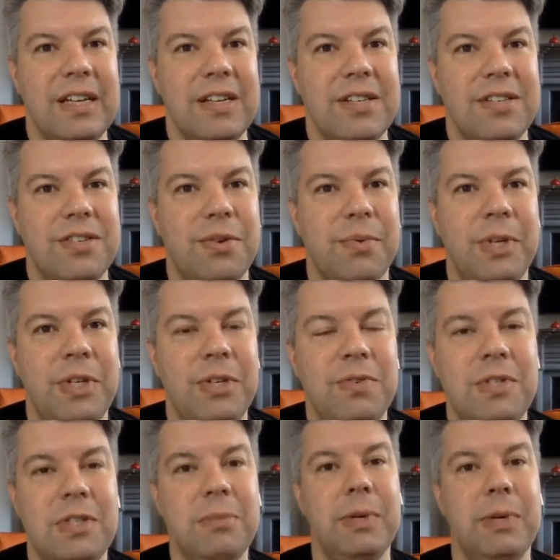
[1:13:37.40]
So it
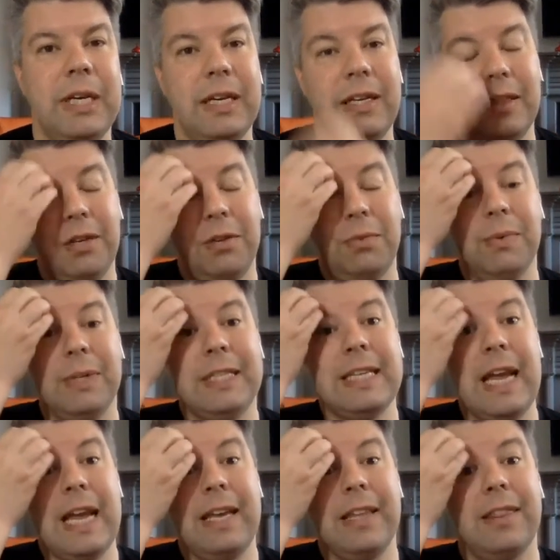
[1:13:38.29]
used to be they would
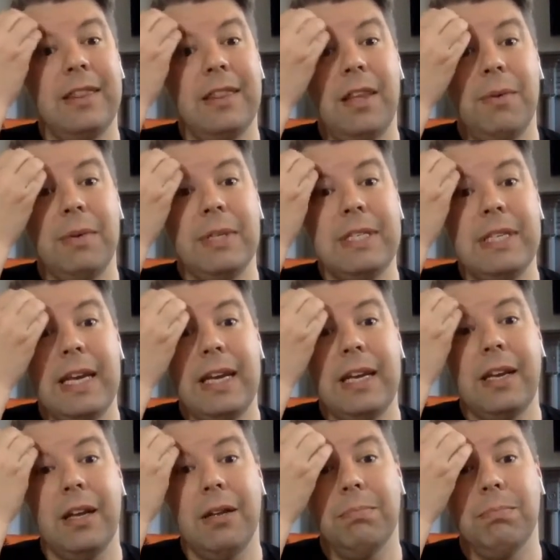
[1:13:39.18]
take they would
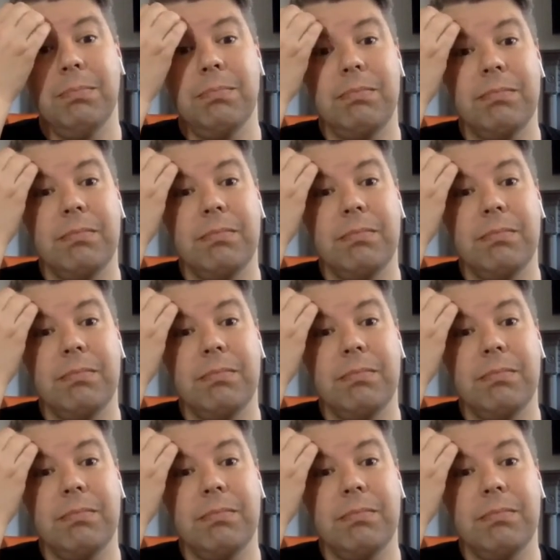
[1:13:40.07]
take um